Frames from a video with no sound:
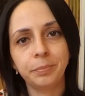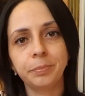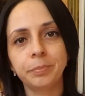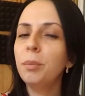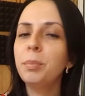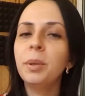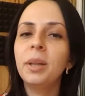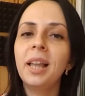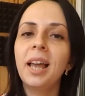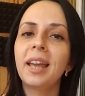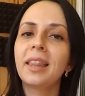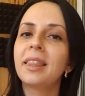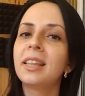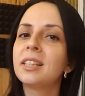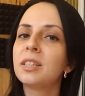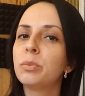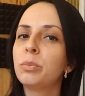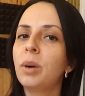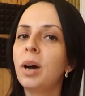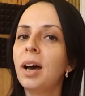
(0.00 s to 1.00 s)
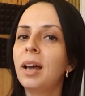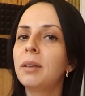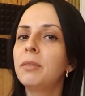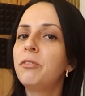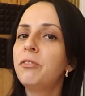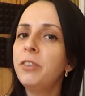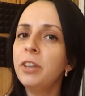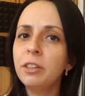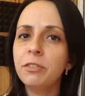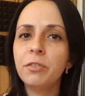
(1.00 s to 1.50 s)
Hope you like this
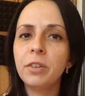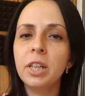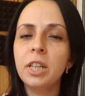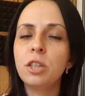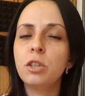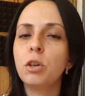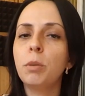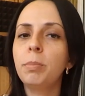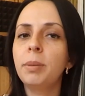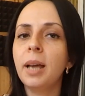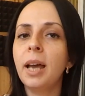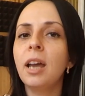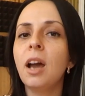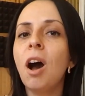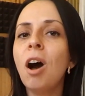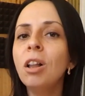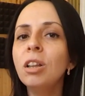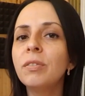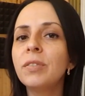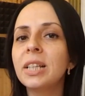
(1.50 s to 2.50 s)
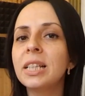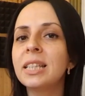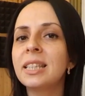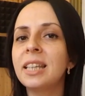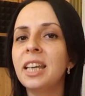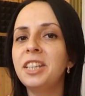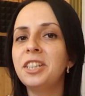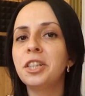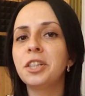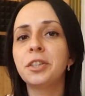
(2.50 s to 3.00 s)
one. Feel free to apply all of these
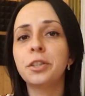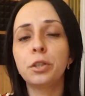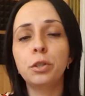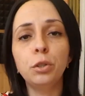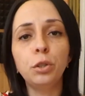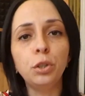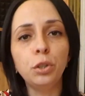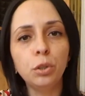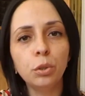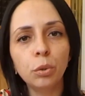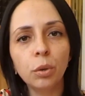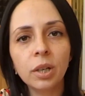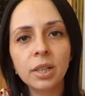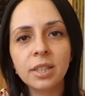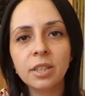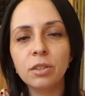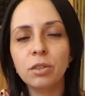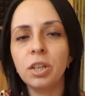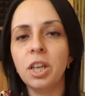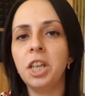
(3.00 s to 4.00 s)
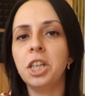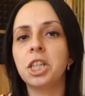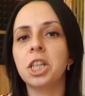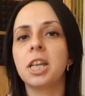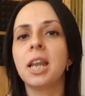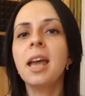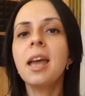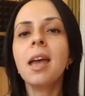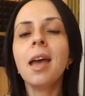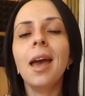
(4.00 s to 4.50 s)
stages to your
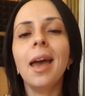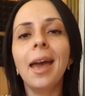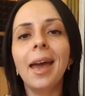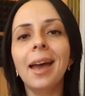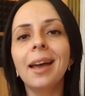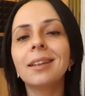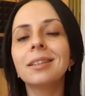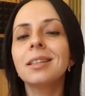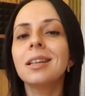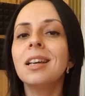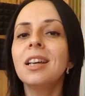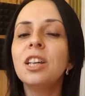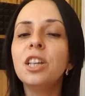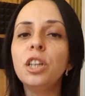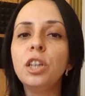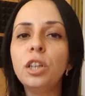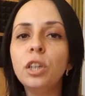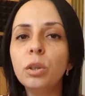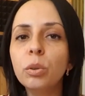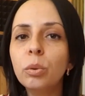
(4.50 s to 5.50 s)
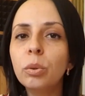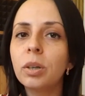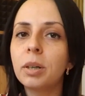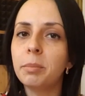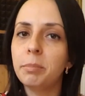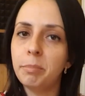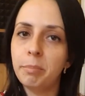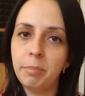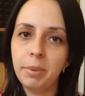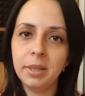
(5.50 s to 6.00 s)
situation and
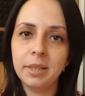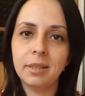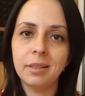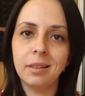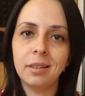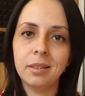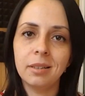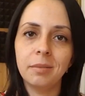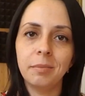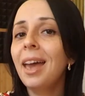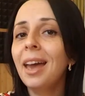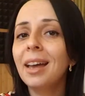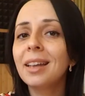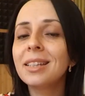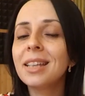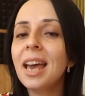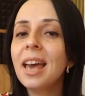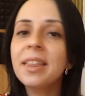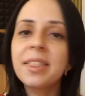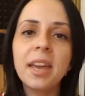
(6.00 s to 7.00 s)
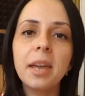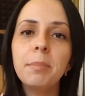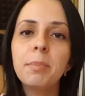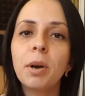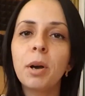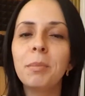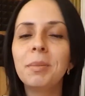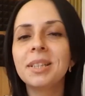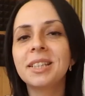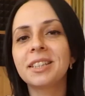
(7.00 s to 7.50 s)
your business. And as I
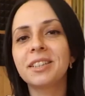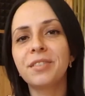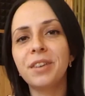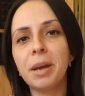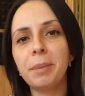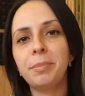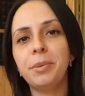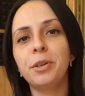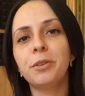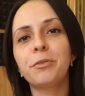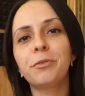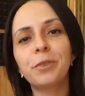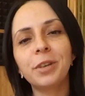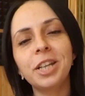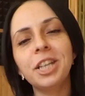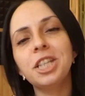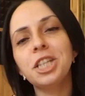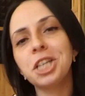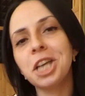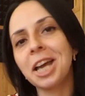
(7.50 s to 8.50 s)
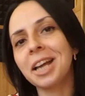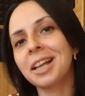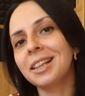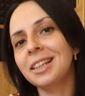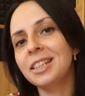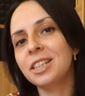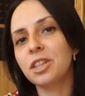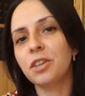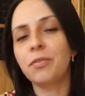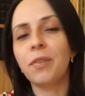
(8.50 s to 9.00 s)
promised, grab your free
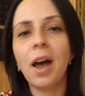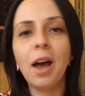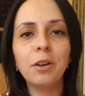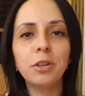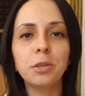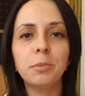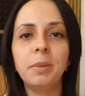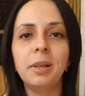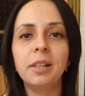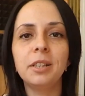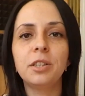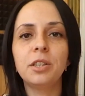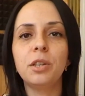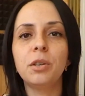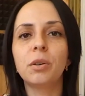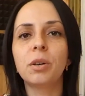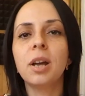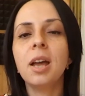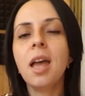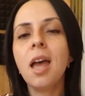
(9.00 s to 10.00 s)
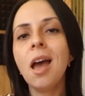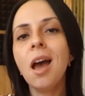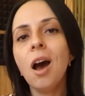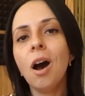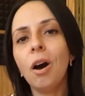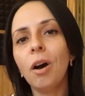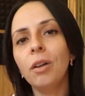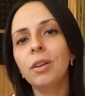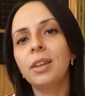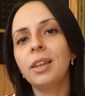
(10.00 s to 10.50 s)
checklist of how to build your
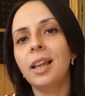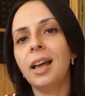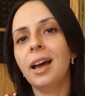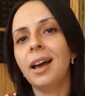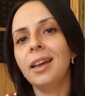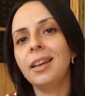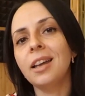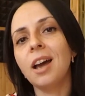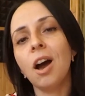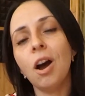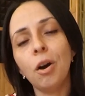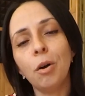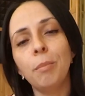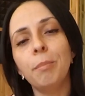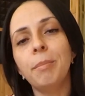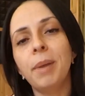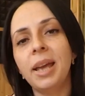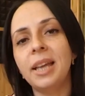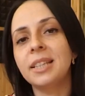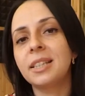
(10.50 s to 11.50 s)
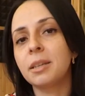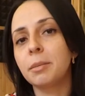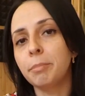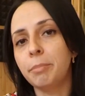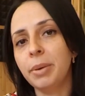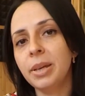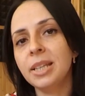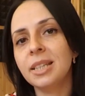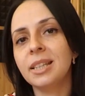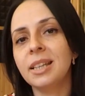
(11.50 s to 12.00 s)
online
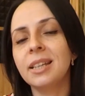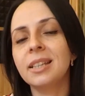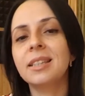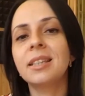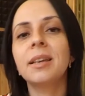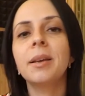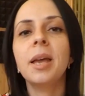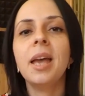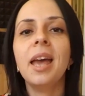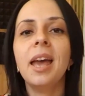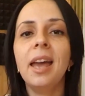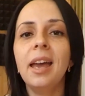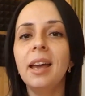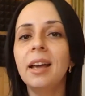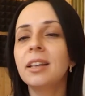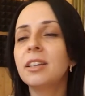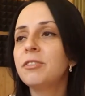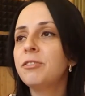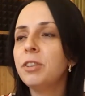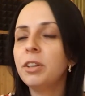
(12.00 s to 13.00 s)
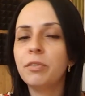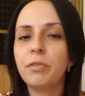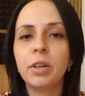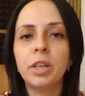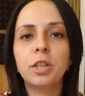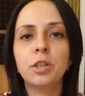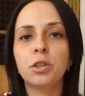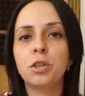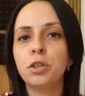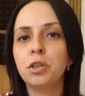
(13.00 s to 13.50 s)
home-based business, and feel
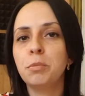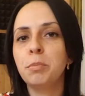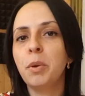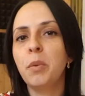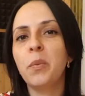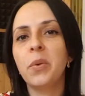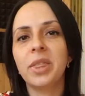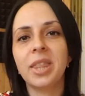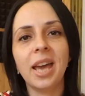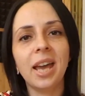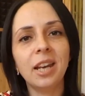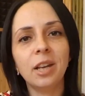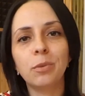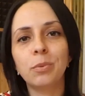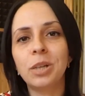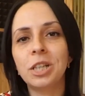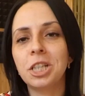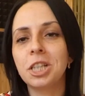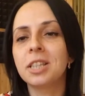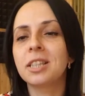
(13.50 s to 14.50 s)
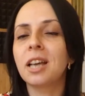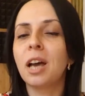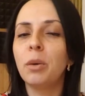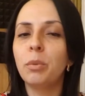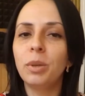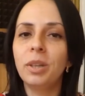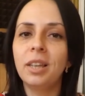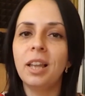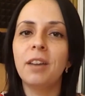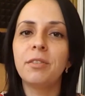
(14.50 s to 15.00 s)
free to shoot me with any questions.
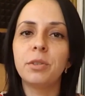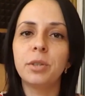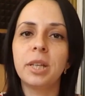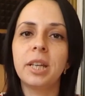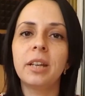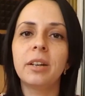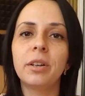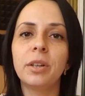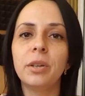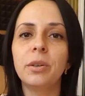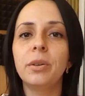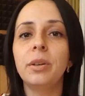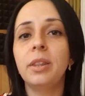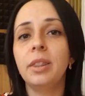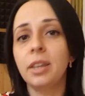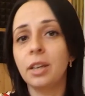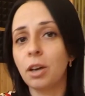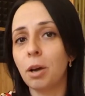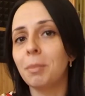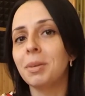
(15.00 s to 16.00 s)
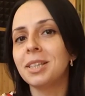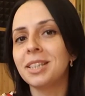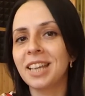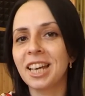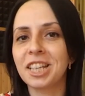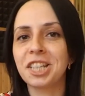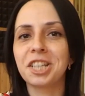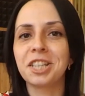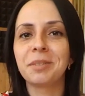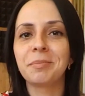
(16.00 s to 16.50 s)
I would love to hear you in the comment
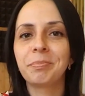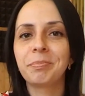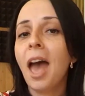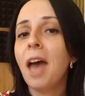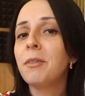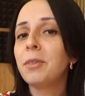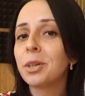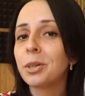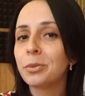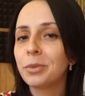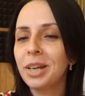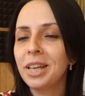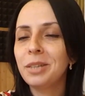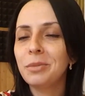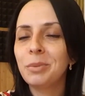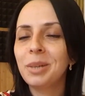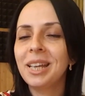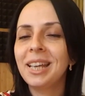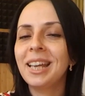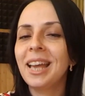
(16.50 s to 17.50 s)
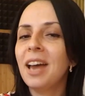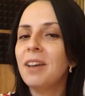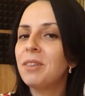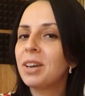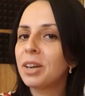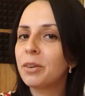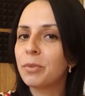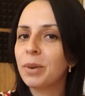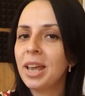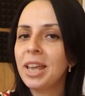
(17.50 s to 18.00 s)
section. Have a great week,
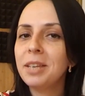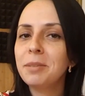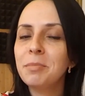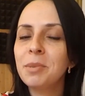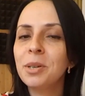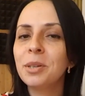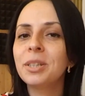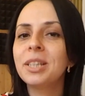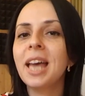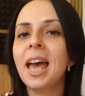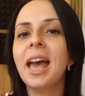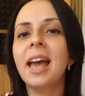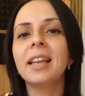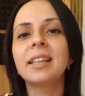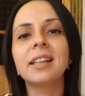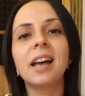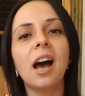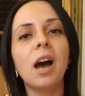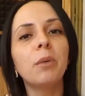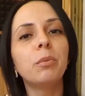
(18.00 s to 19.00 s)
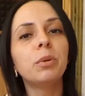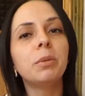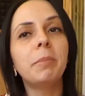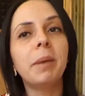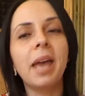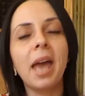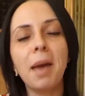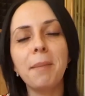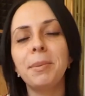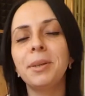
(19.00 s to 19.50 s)
have a great mood, and I
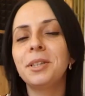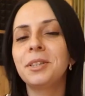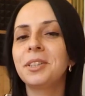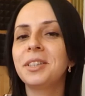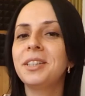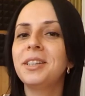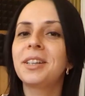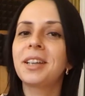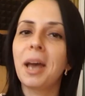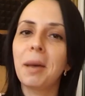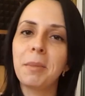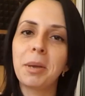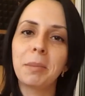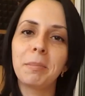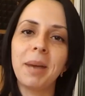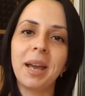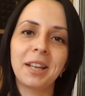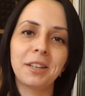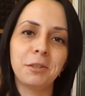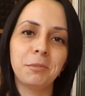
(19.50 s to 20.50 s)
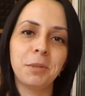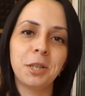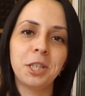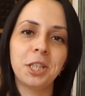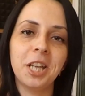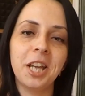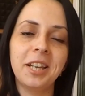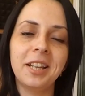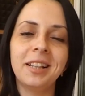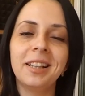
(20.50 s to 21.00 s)
would be happy to see you coming back to my
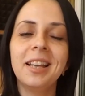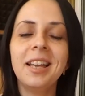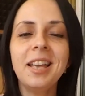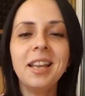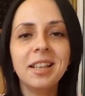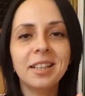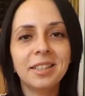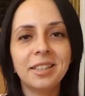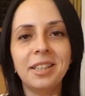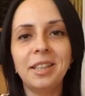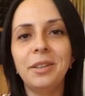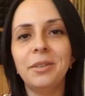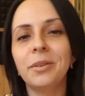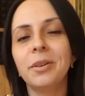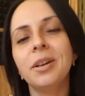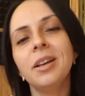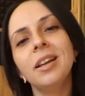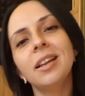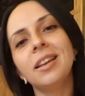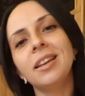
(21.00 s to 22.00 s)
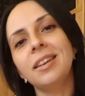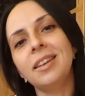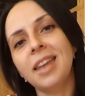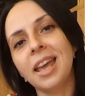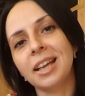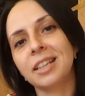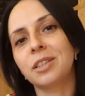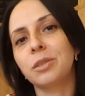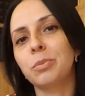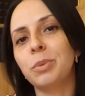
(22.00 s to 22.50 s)
channel. See you
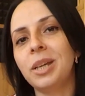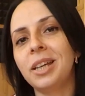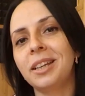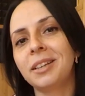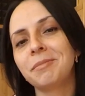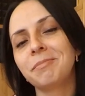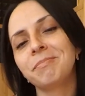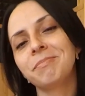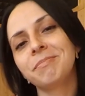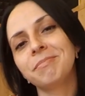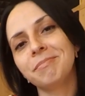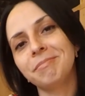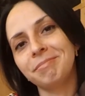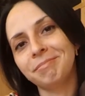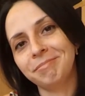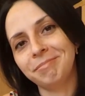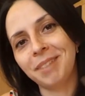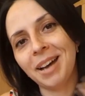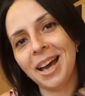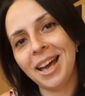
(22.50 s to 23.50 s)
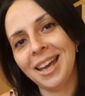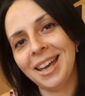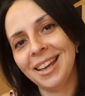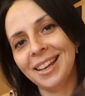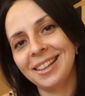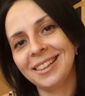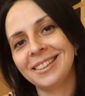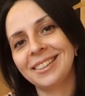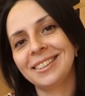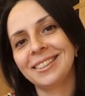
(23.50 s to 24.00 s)
next week. Bye!